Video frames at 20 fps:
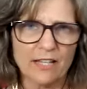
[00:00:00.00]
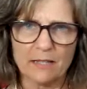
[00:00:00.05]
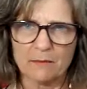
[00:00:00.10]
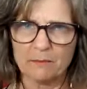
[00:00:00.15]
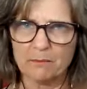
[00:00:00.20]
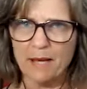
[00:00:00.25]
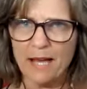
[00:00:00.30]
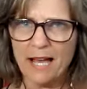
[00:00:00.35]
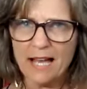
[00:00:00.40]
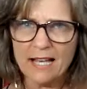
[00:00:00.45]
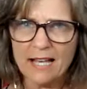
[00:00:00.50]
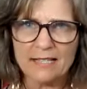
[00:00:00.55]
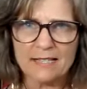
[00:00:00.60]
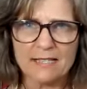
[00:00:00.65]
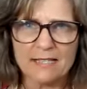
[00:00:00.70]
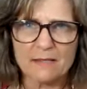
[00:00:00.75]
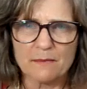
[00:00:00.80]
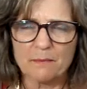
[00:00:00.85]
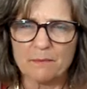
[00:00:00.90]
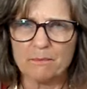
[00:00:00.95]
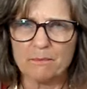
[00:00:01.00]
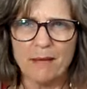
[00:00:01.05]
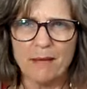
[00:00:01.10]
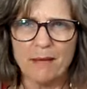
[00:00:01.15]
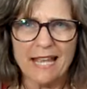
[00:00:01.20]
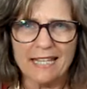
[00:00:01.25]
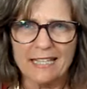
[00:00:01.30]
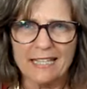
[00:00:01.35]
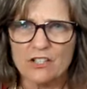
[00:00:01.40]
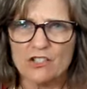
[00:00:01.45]
and past
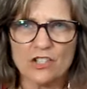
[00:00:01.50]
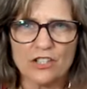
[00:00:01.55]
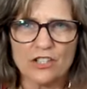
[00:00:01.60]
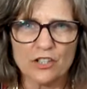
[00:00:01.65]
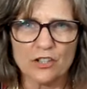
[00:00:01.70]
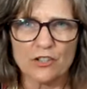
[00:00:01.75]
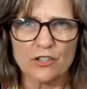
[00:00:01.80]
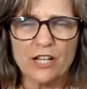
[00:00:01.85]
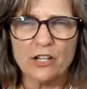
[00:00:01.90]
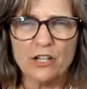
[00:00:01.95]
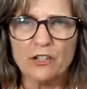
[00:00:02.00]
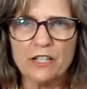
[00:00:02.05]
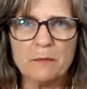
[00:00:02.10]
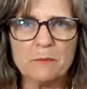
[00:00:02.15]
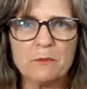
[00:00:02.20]
baggage that they're carrying.